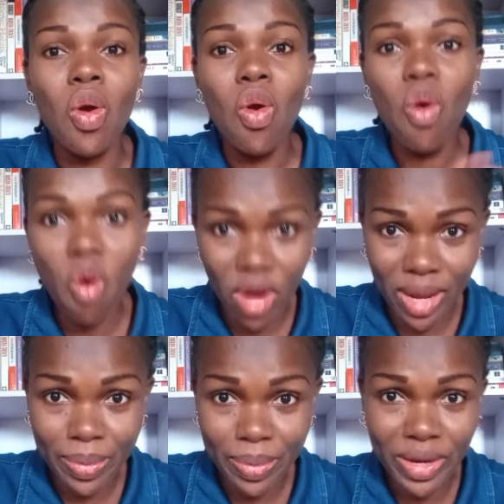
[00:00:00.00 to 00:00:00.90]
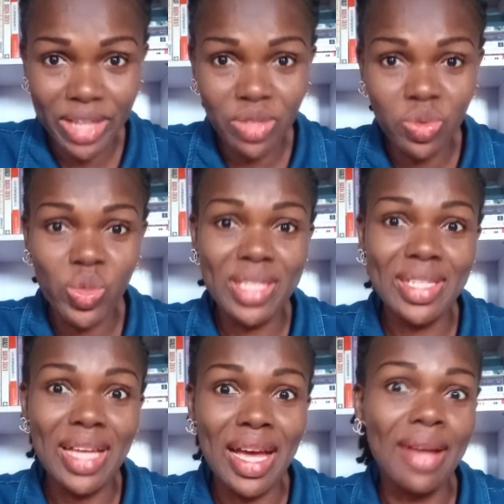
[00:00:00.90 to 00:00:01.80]
whole carbohydrates
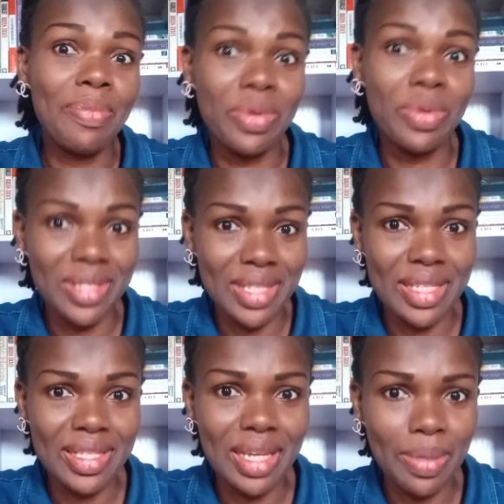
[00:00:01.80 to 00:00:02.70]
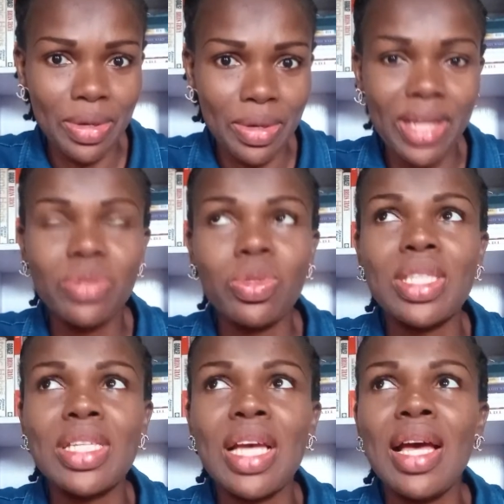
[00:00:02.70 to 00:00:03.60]
and processed carbohydrates.